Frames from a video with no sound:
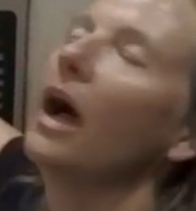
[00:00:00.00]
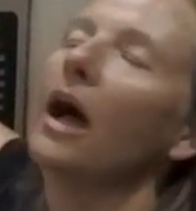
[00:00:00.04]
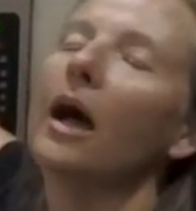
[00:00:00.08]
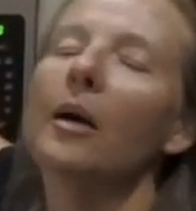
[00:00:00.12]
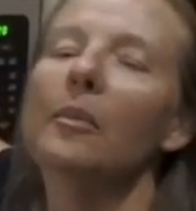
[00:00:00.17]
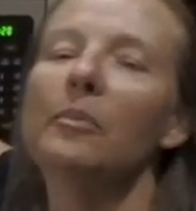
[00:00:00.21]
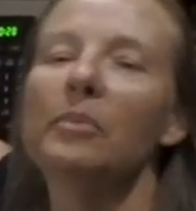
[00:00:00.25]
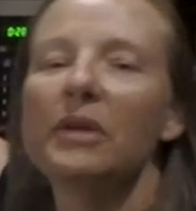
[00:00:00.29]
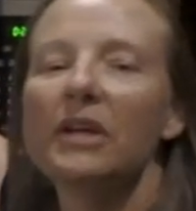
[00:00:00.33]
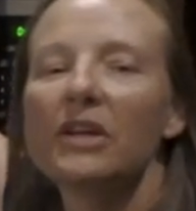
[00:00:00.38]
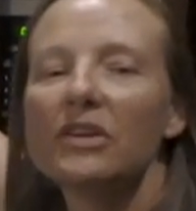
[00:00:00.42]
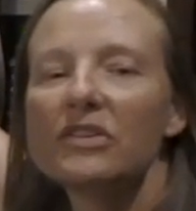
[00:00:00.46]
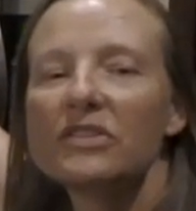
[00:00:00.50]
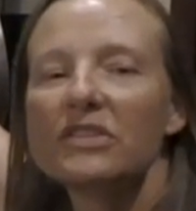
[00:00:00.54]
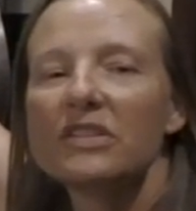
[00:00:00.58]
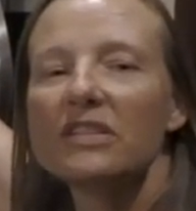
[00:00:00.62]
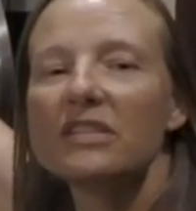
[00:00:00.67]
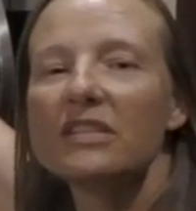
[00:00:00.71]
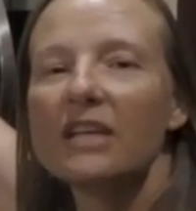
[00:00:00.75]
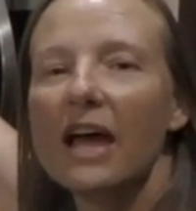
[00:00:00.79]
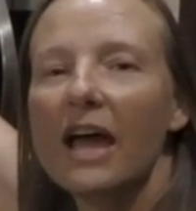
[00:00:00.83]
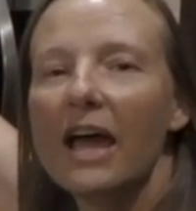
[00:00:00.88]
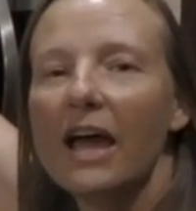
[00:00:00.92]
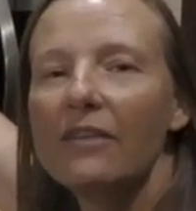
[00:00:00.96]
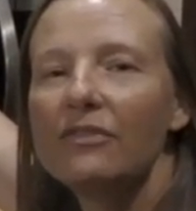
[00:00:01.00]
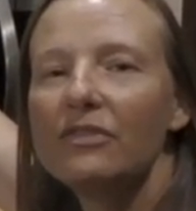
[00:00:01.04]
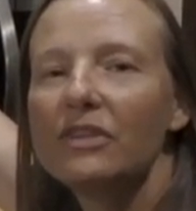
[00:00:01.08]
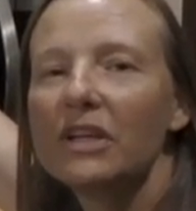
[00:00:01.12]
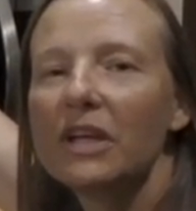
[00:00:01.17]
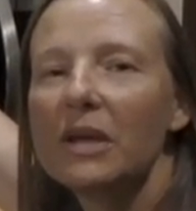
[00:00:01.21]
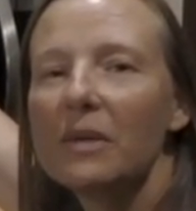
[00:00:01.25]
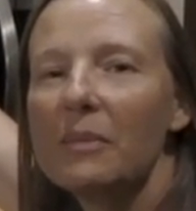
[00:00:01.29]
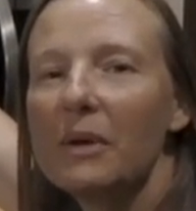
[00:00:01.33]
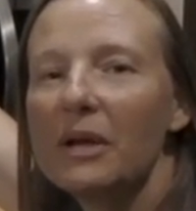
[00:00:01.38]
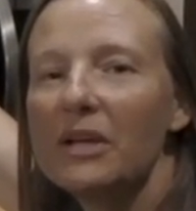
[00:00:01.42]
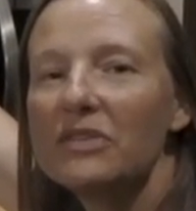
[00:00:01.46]
Up here, since I have to
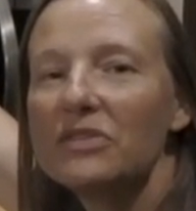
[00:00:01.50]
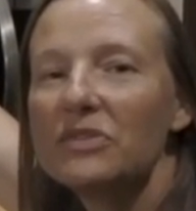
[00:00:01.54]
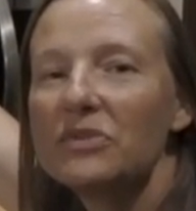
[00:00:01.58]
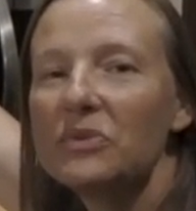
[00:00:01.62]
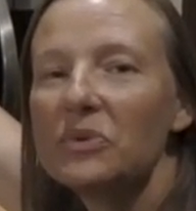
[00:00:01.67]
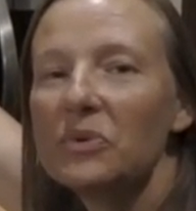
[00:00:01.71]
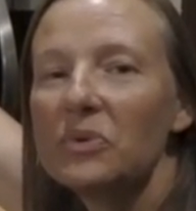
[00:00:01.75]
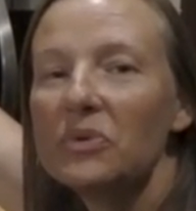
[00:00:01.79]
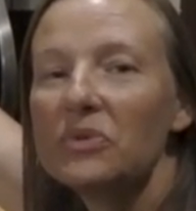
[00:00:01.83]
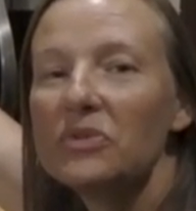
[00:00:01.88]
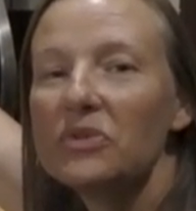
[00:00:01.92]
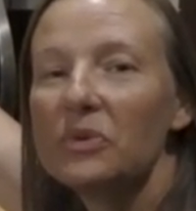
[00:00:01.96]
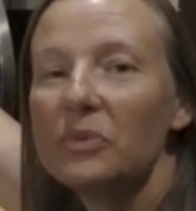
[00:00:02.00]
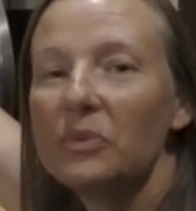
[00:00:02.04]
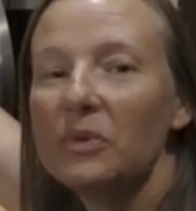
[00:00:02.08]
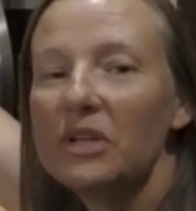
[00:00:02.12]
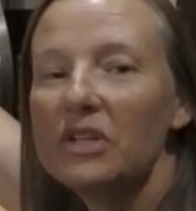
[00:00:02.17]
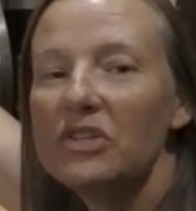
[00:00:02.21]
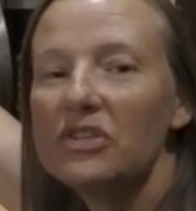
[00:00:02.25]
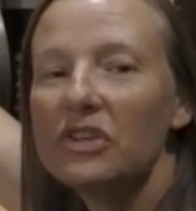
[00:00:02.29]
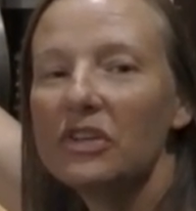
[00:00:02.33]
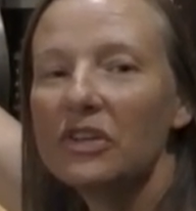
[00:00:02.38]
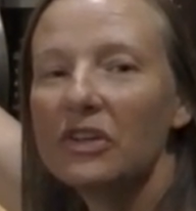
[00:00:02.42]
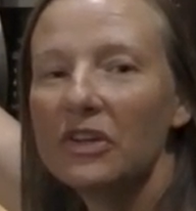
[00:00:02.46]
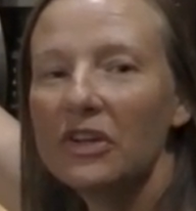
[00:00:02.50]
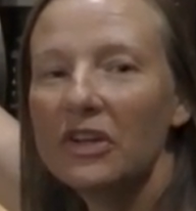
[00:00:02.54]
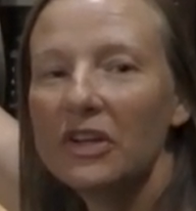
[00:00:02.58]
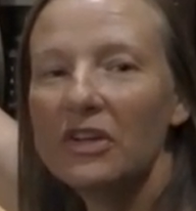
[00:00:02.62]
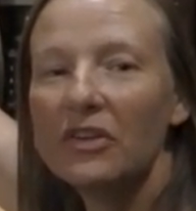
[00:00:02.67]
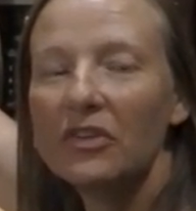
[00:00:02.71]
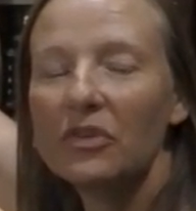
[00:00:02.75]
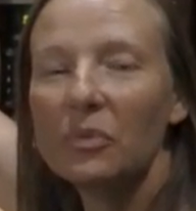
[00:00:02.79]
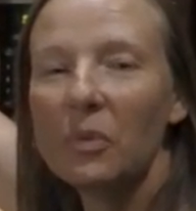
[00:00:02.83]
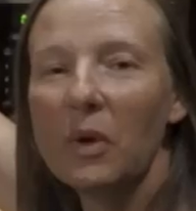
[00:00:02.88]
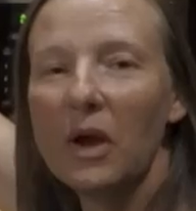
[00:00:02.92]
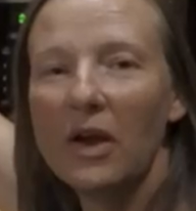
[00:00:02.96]
get my stool to reach it good,
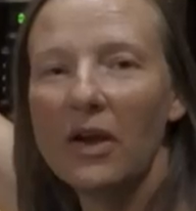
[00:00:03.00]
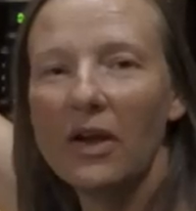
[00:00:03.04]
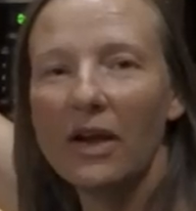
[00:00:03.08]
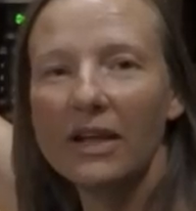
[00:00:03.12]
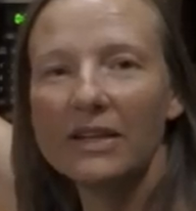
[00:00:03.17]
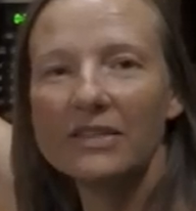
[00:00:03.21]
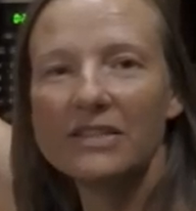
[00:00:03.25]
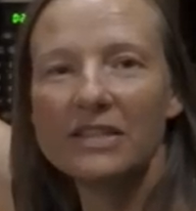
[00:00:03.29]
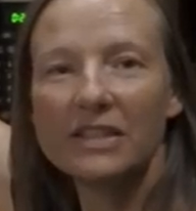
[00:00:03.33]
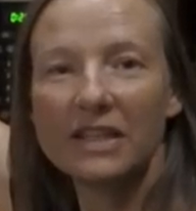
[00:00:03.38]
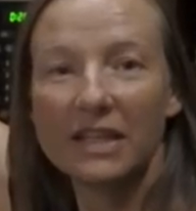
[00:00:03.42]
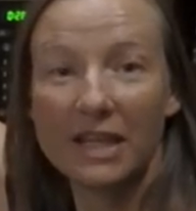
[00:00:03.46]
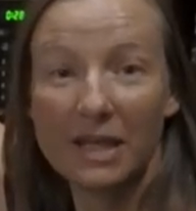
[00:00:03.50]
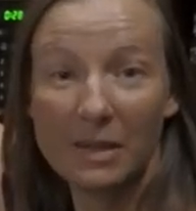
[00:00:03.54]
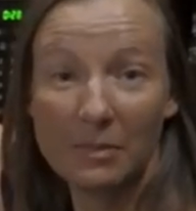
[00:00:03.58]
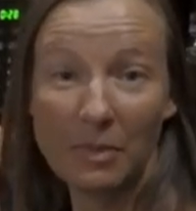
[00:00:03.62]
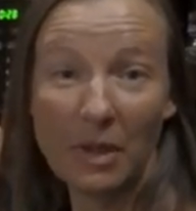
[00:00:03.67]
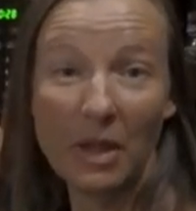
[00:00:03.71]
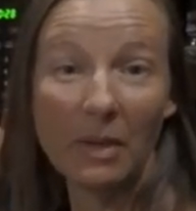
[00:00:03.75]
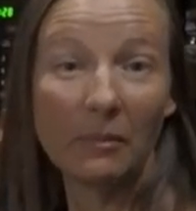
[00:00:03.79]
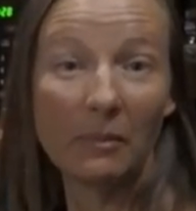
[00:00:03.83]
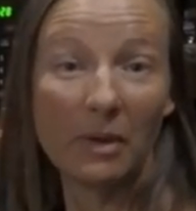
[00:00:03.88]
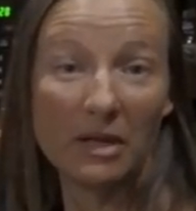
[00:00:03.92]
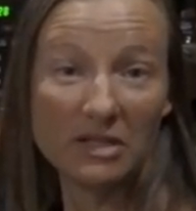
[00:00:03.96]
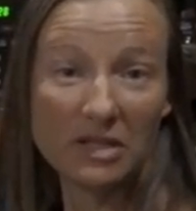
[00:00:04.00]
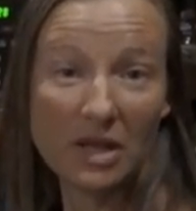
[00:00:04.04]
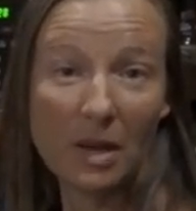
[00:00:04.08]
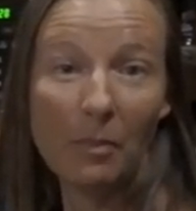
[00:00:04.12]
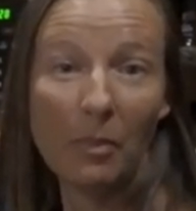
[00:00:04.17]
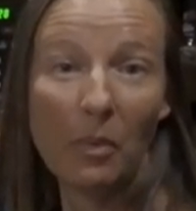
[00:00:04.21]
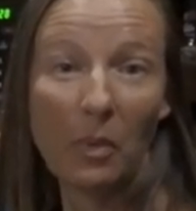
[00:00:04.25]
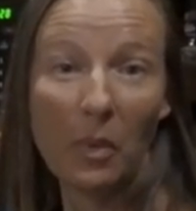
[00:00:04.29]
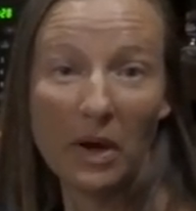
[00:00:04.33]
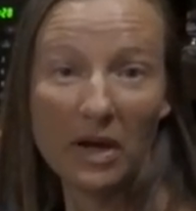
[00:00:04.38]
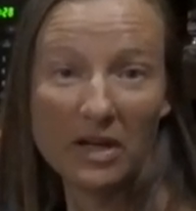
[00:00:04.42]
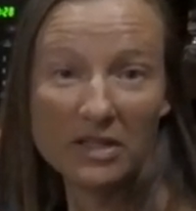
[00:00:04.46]
is where I keep like my
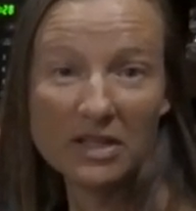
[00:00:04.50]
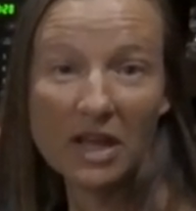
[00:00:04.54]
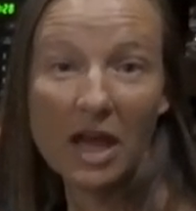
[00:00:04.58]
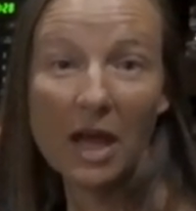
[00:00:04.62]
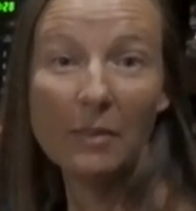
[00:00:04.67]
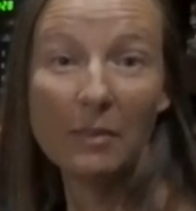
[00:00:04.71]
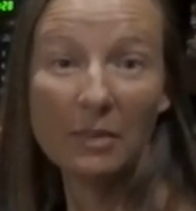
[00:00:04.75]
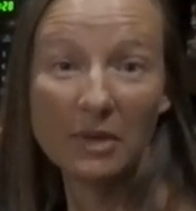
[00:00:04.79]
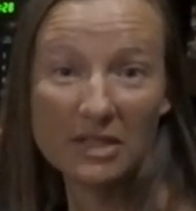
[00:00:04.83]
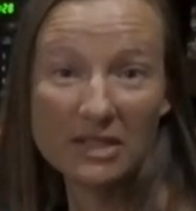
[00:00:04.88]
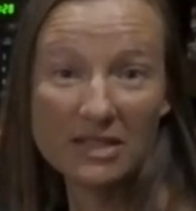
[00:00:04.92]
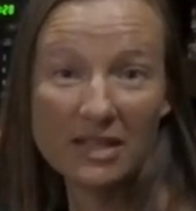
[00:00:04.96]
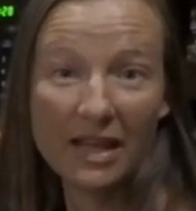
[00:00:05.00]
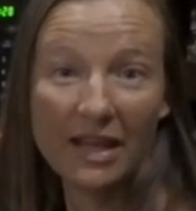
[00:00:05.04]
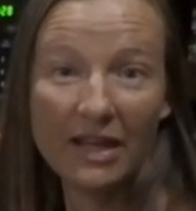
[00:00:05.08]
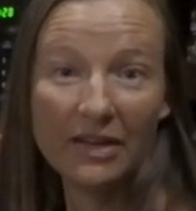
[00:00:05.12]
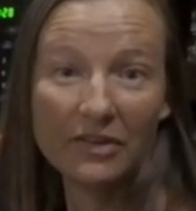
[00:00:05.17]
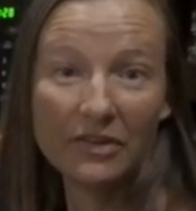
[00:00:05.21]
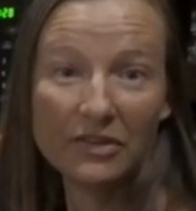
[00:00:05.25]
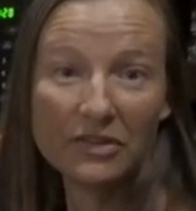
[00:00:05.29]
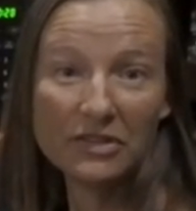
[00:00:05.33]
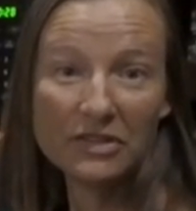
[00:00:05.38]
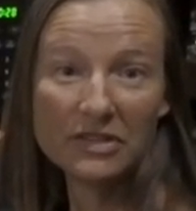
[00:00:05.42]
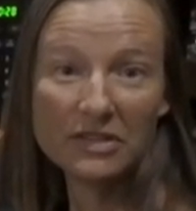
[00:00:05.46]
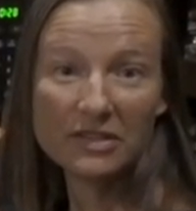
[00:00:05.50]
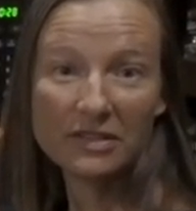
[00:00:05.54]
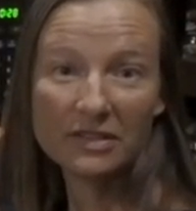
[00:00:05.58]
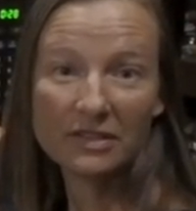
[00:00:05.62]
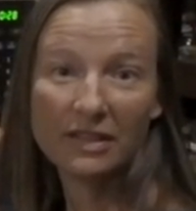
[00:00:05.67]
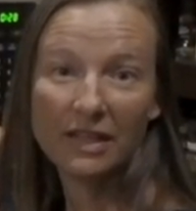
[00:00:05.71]
Tupperware type containers.